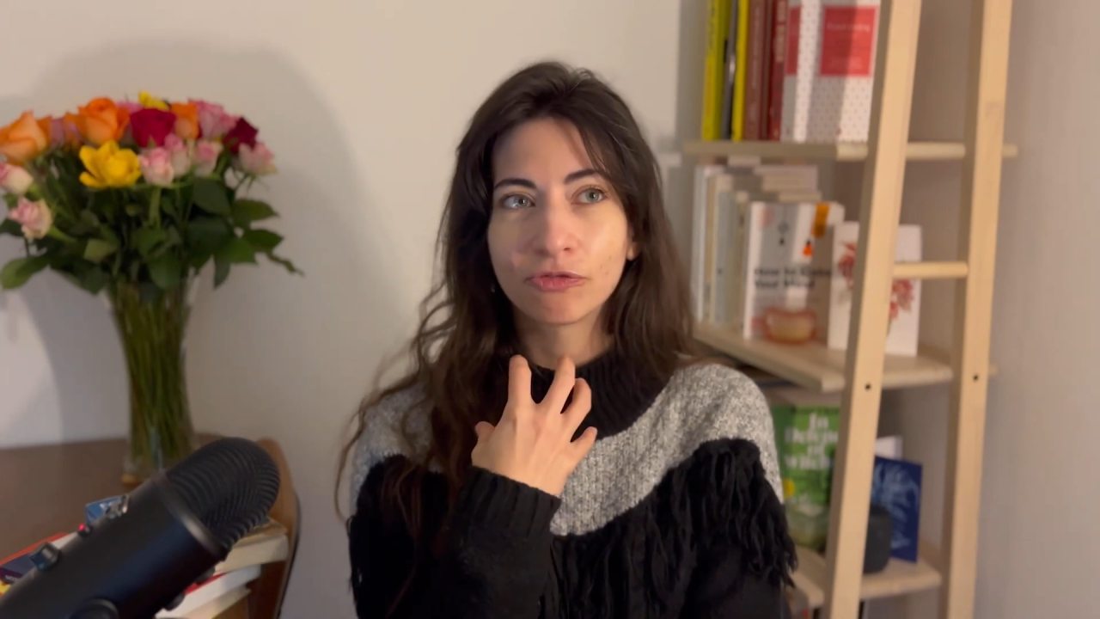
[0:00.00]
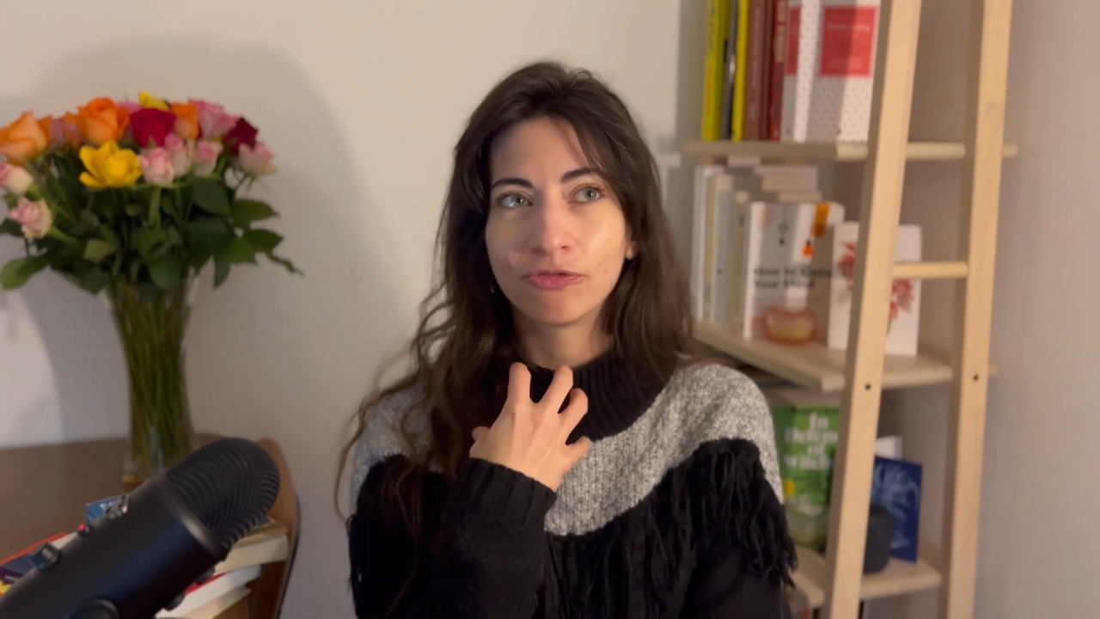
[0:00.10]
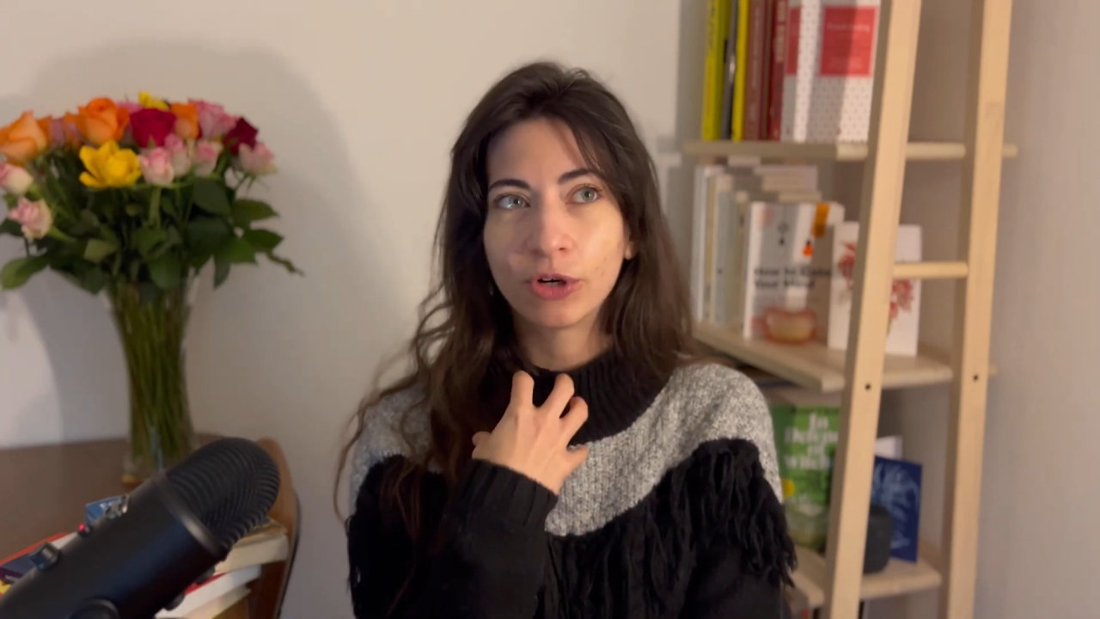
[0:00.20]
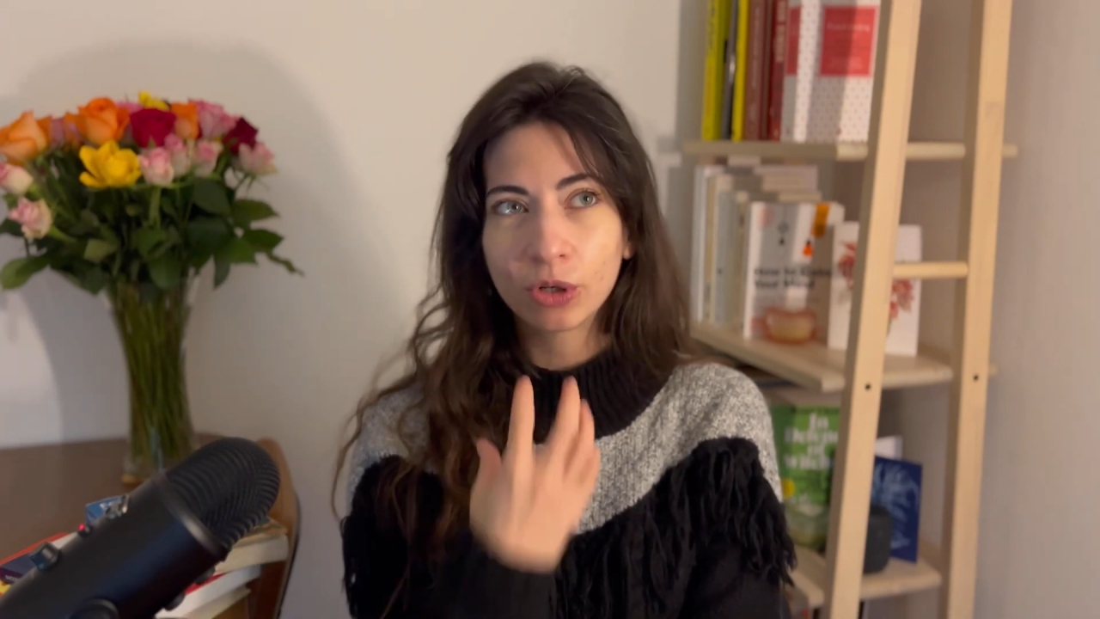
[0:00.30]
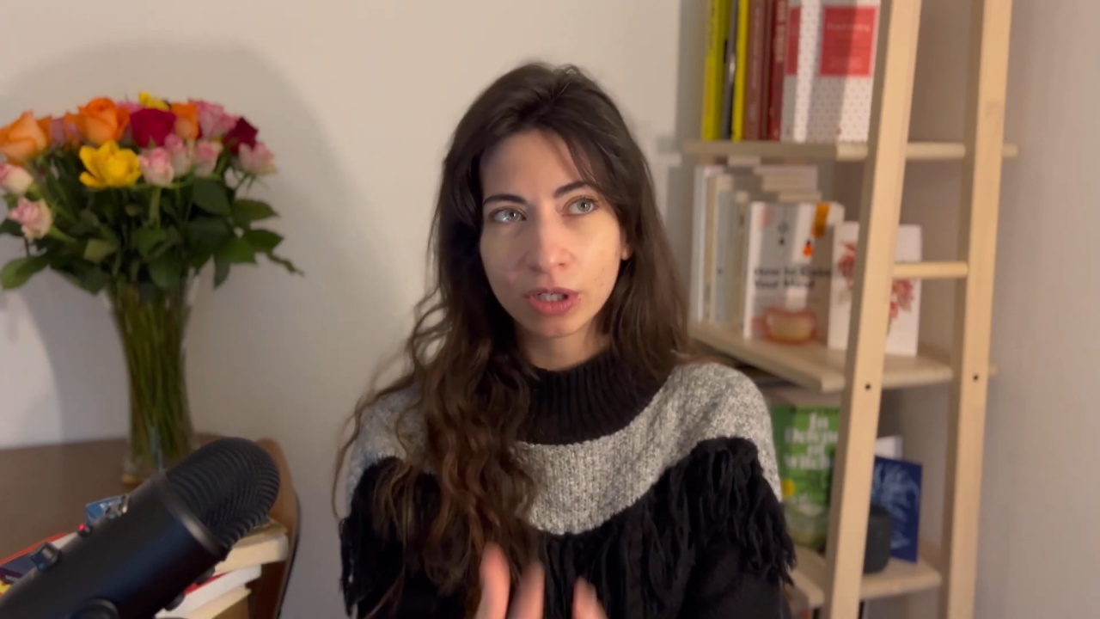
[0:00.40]

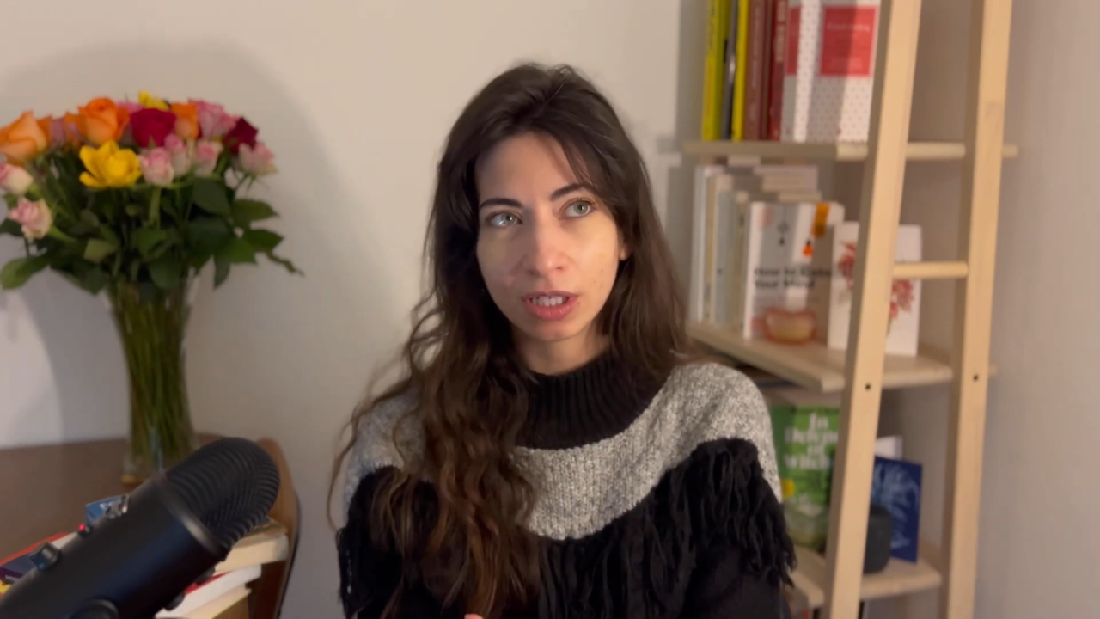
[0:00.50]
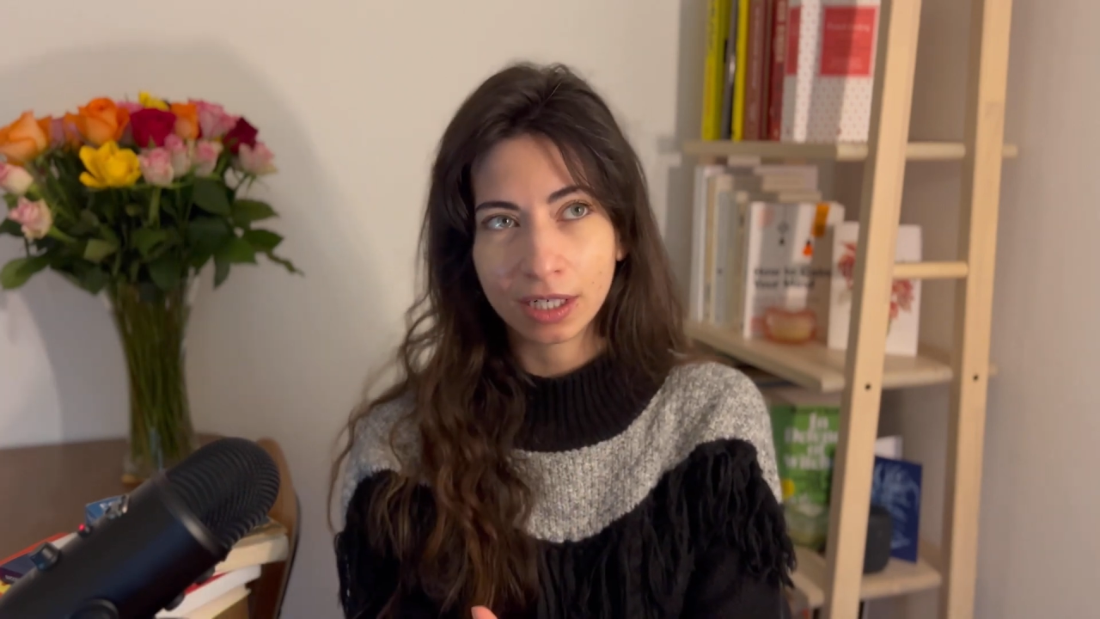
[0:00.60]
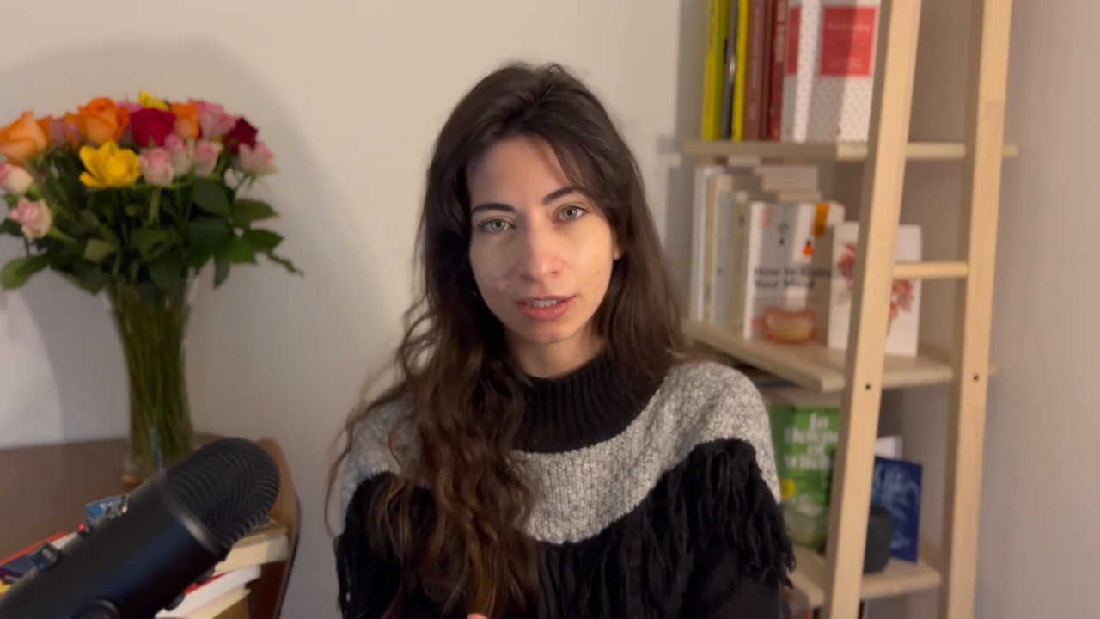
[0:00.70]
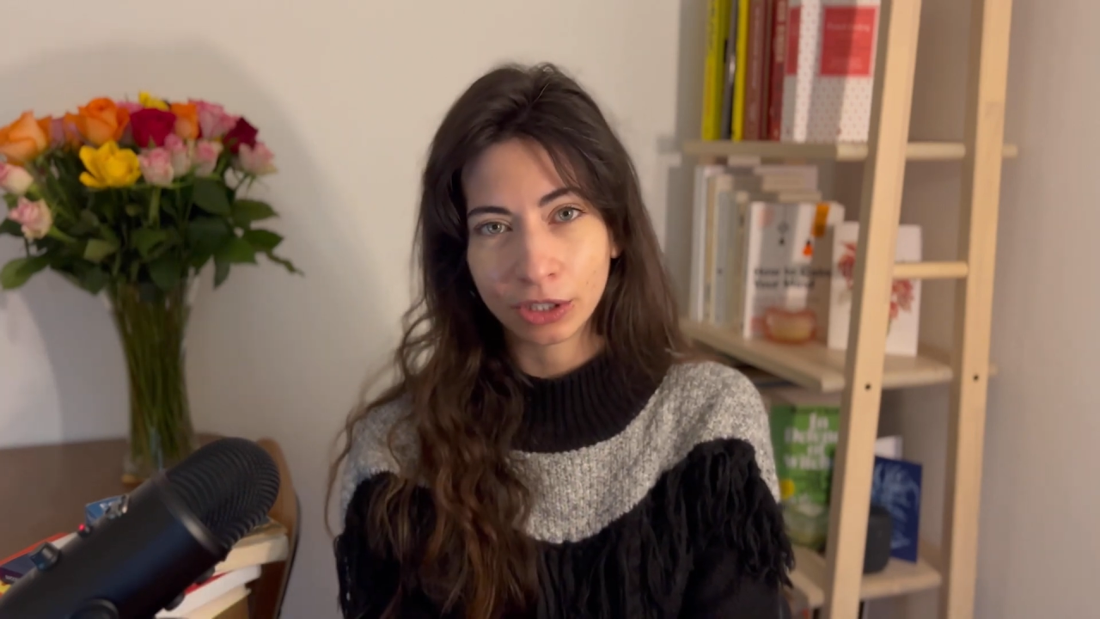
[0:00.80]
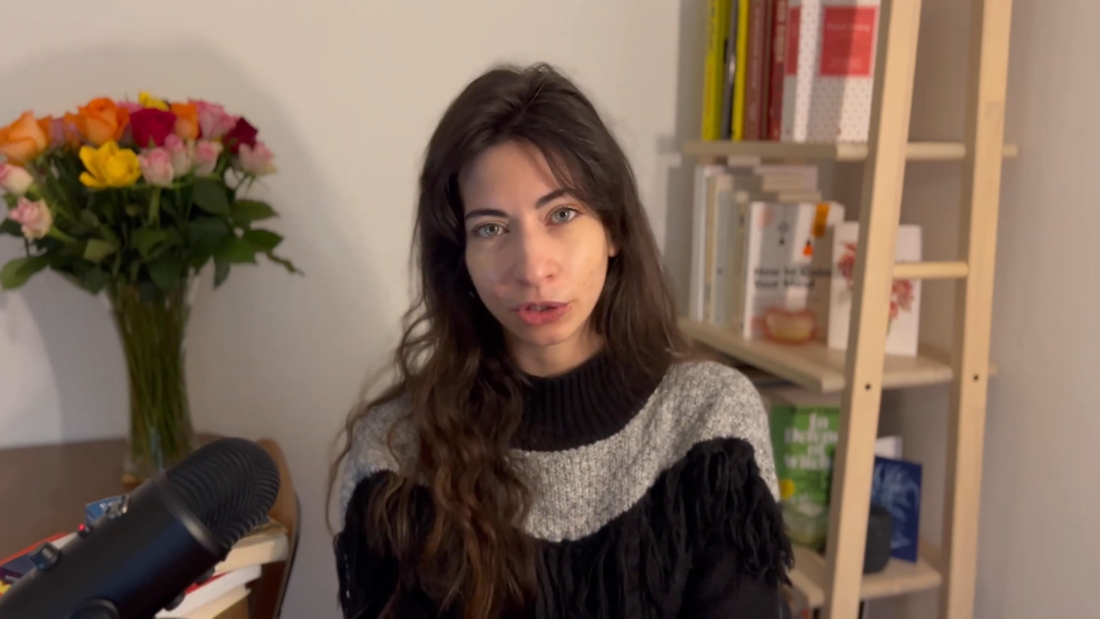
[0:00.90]
vocalizing